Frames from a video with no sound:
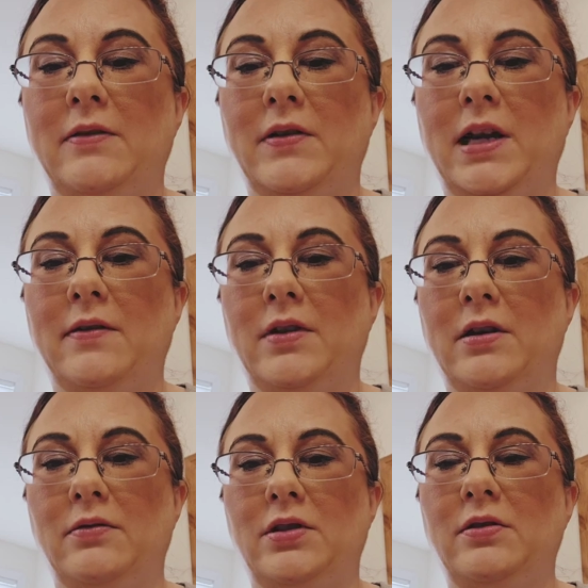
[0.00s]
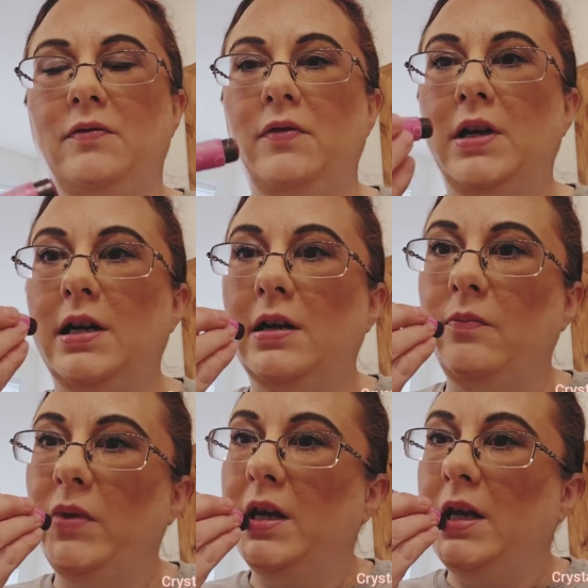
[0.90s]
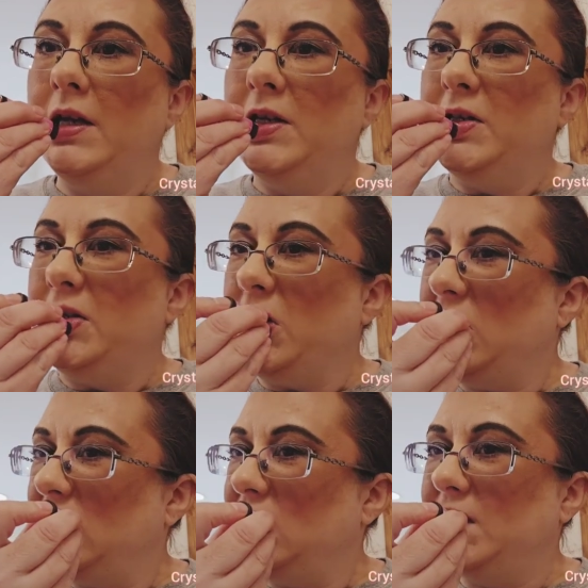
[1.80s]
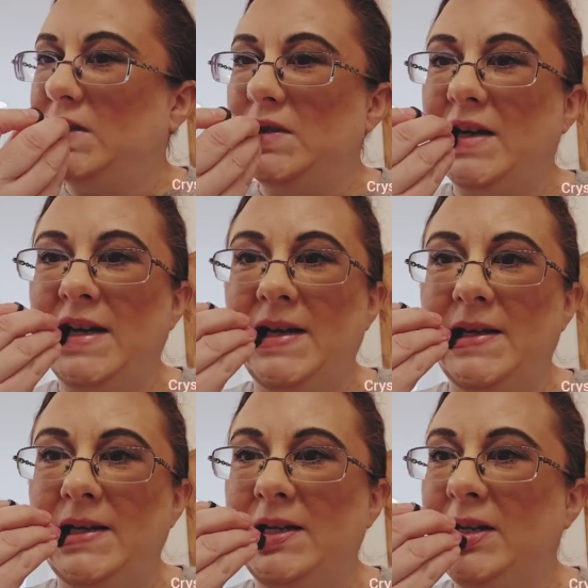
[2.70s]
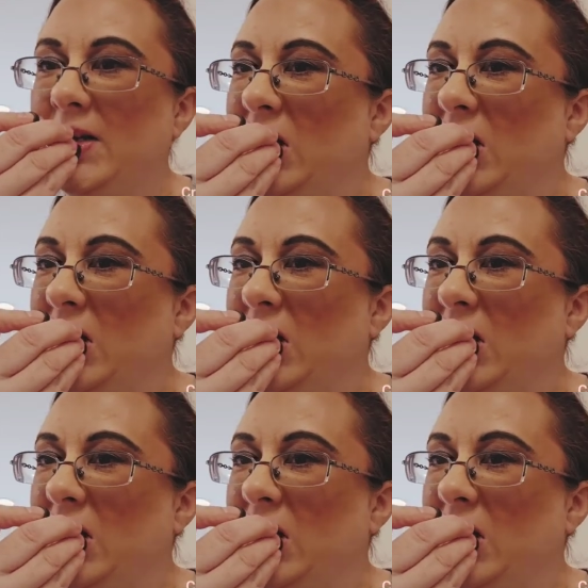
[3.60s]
if I have it out too far. So let's just try it.